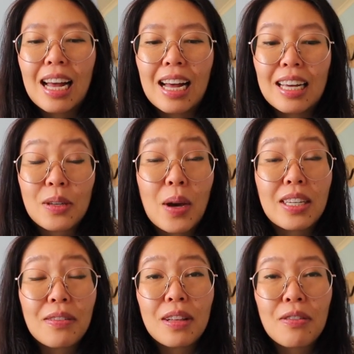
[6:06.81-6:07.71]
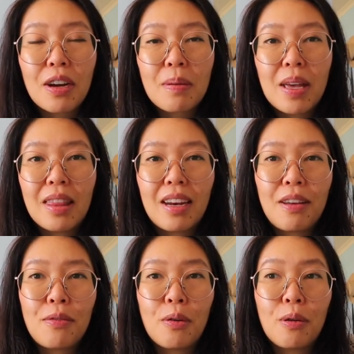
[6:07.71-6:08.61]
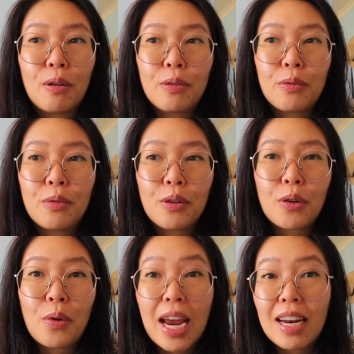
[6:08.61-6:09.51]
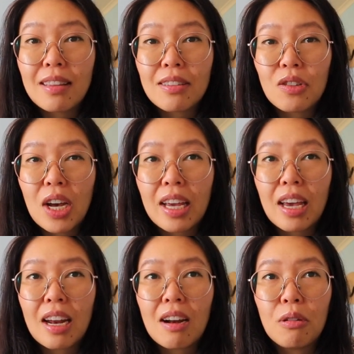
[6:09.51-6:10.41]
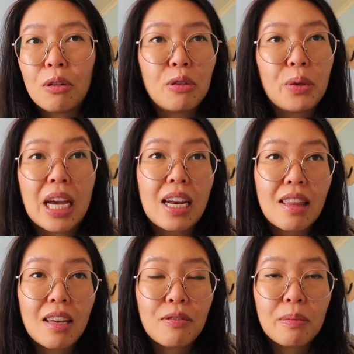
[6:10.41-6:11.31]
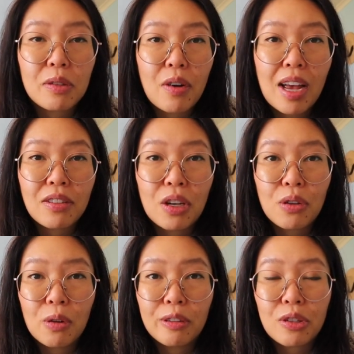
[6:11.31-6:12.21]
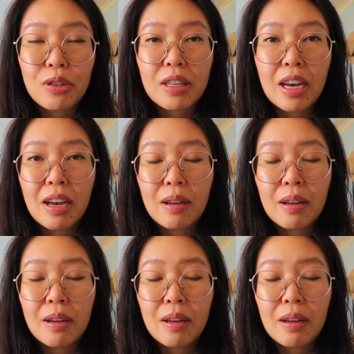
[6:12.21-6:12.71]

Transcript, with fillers: So I definitely recommend that if you're creating this jacket or you're doing anything from scratch and you're just